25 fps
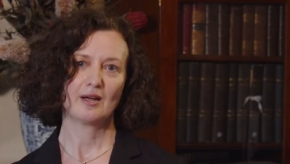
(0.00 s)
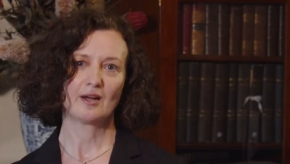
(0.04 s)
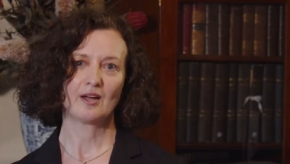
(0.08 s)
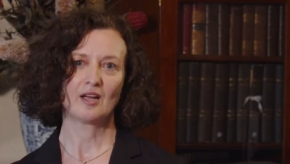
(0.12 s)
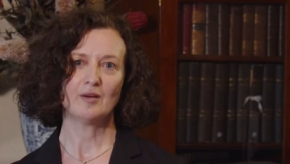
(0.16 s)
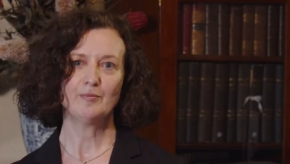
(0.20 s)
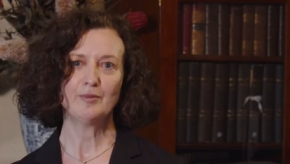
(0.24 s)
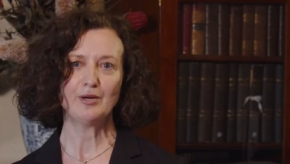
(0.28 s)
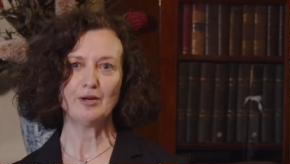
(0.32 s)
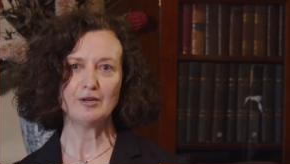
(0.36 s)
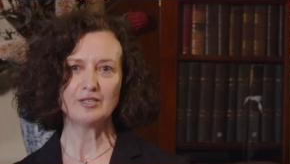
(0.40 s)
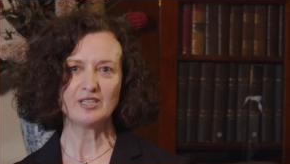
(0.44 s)

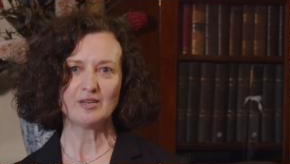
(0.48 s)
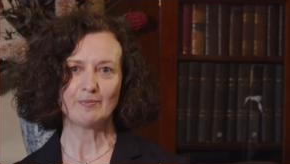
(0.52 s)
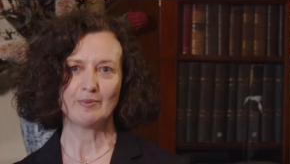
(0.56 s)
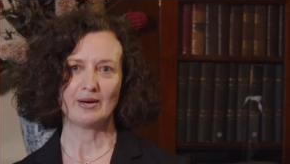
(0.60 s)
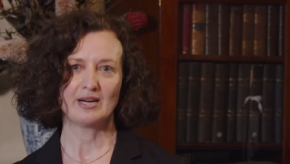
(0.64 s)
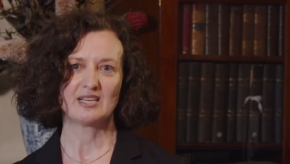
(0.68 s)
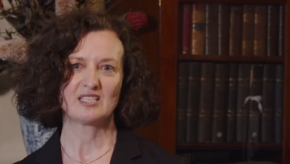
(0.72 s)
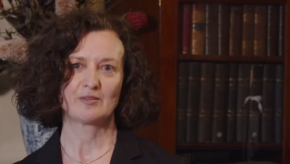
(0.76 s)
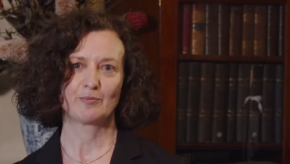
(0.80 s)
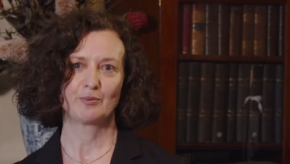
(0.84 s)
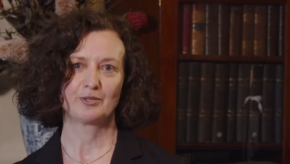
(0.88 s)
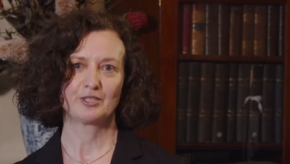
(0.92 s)

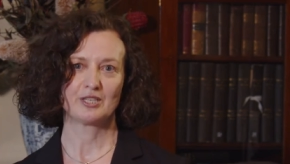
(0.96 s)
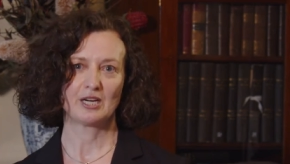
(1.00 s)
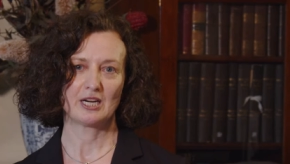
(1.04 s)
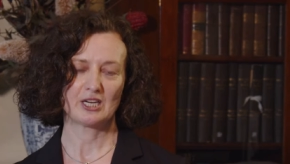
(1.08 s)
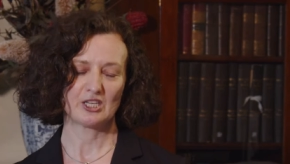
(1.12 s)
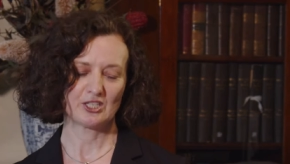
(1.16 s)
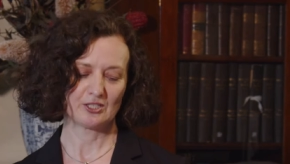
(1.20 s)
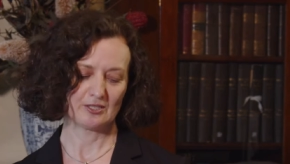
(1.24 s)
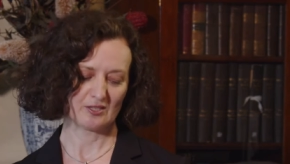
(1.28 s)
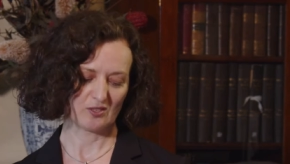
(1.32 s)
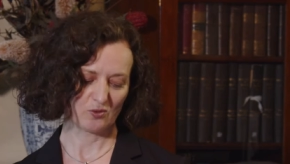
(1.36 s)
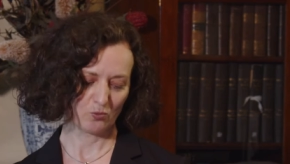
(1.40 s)
community-based
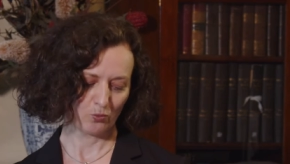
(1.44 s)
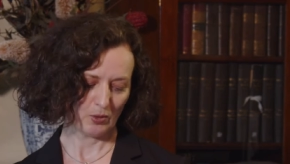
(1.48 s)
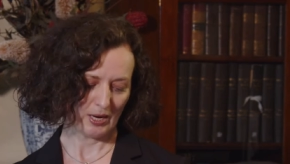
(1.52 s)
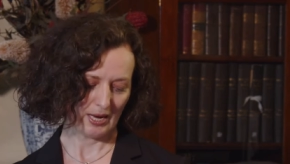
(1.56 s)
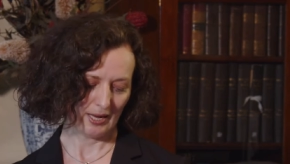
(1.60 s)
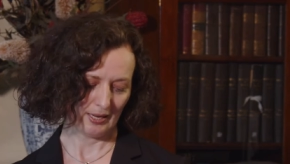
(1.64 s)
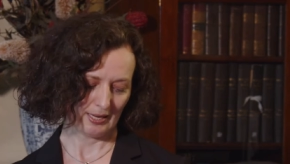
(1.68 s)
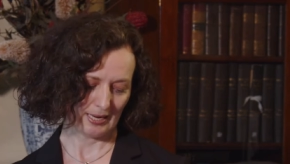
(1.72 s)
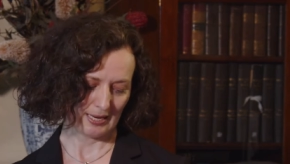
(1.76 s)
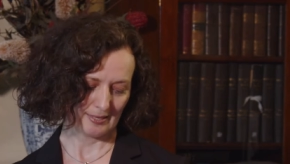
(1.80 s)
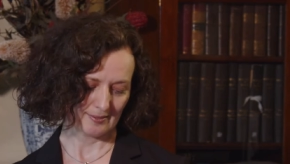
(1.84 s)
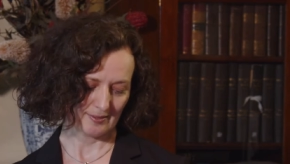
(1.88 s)
production as
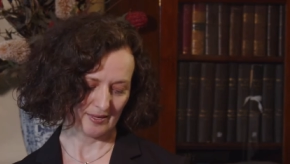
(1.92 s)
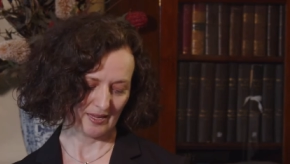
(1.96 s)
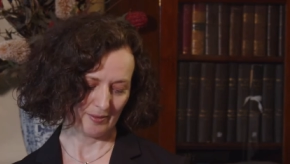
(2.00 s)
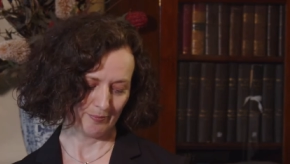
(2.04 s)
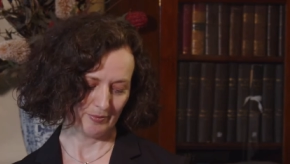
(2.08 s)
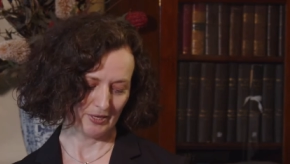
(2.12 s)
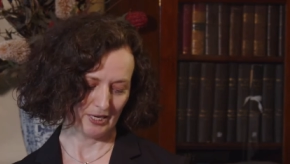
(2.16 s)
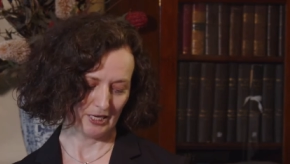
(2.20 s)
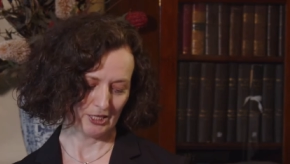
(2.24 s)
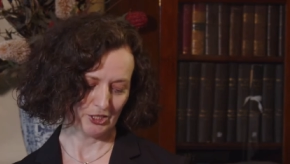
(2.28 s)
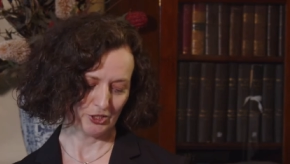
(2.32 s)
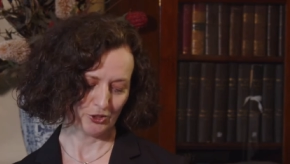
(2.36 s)
well as
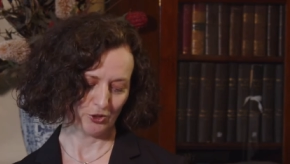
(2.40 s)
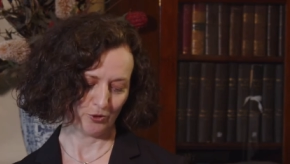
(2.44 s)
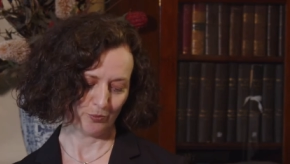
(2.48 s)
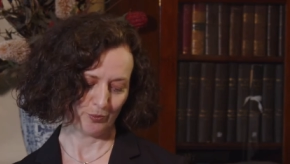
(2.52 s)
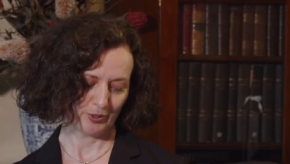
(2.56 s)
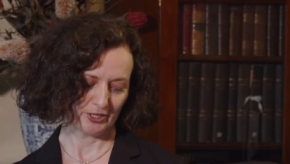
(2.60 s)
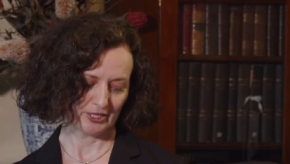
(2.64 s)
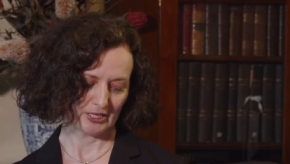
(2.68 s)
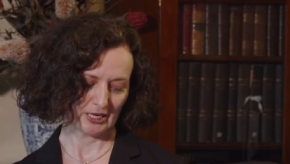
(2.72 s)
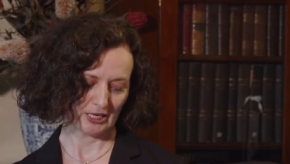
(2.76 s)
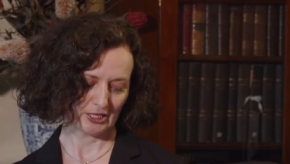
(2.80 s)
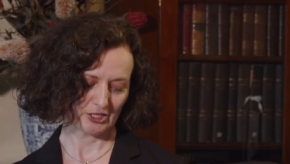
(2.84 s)
commercial
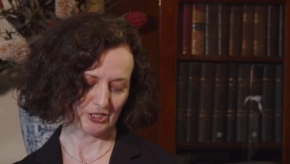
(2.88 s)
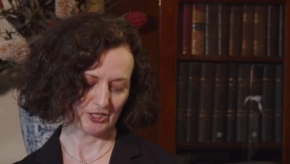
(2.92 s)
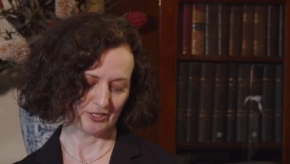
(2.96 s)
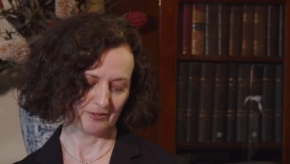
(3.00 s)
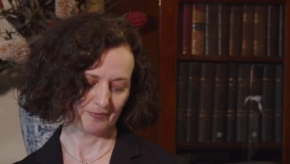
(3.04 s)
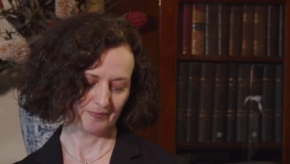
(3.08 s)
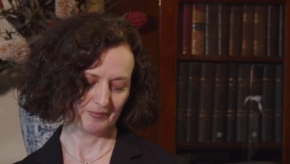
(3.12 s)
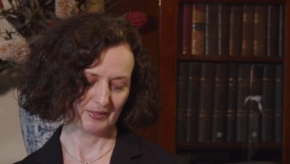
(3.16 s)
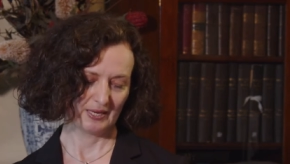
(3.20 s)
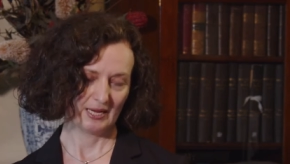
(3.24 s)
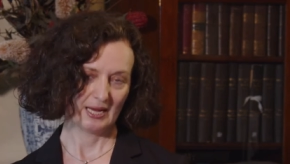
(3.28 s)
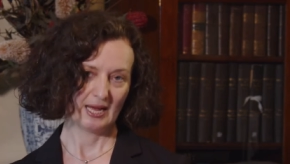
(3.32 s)

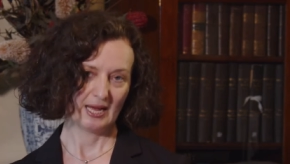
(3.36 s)
production.